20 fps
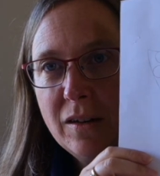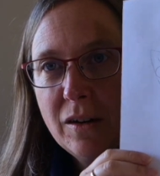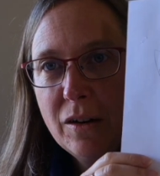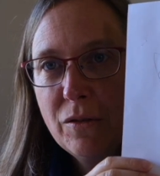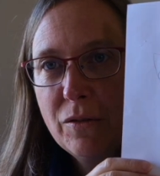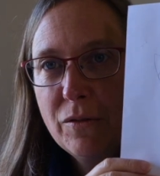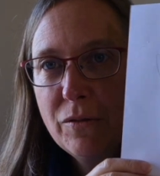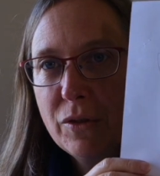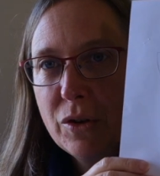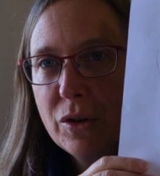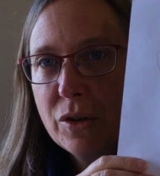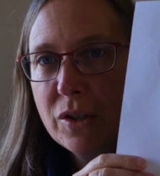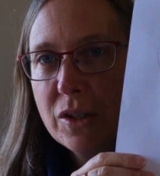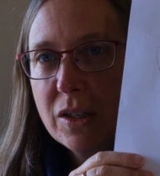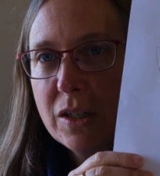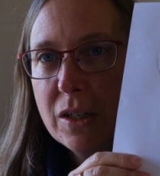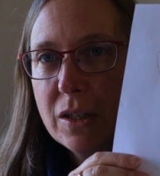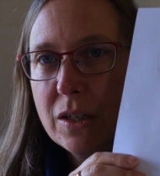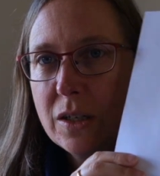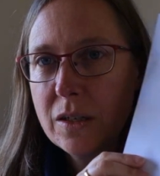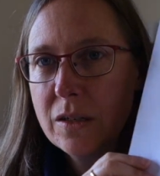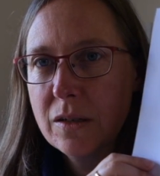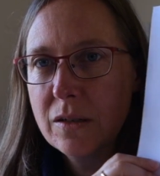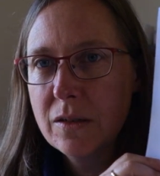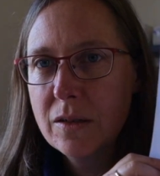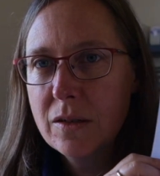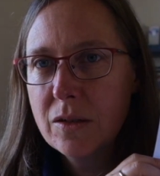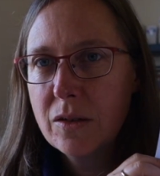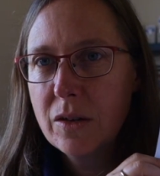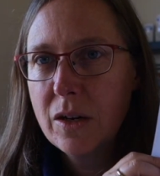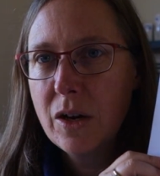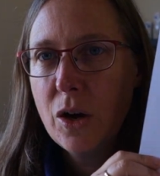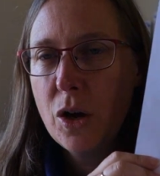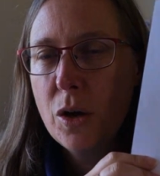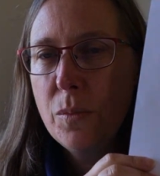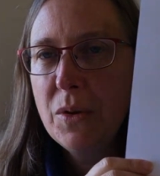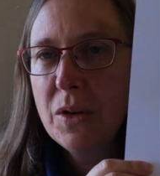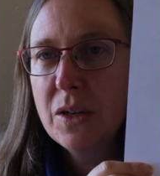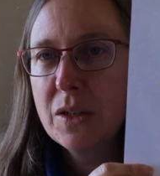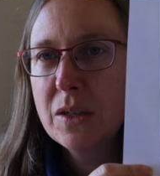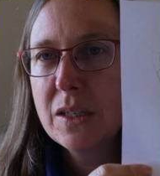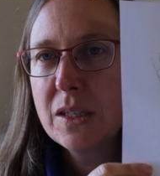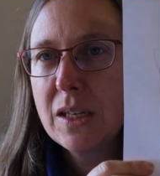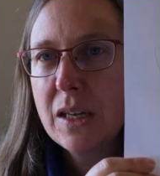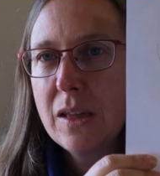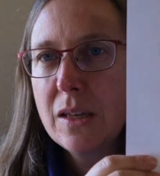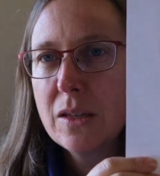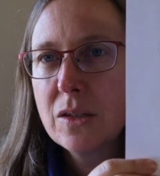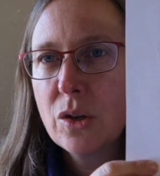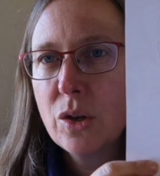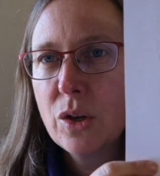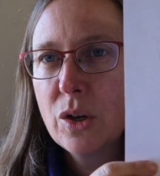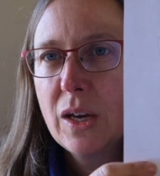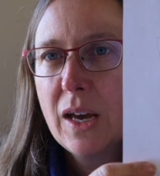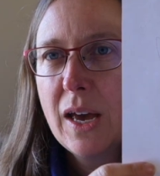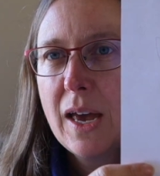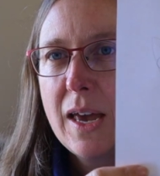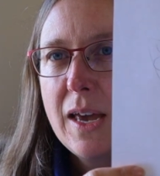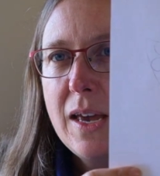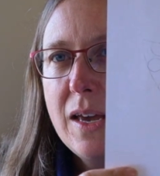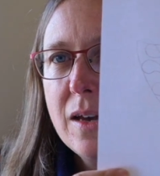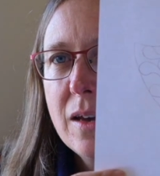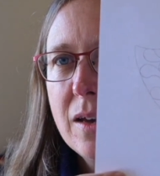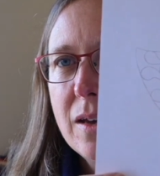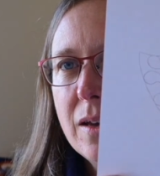I reversed it. Sorry, I hope you can see this okay.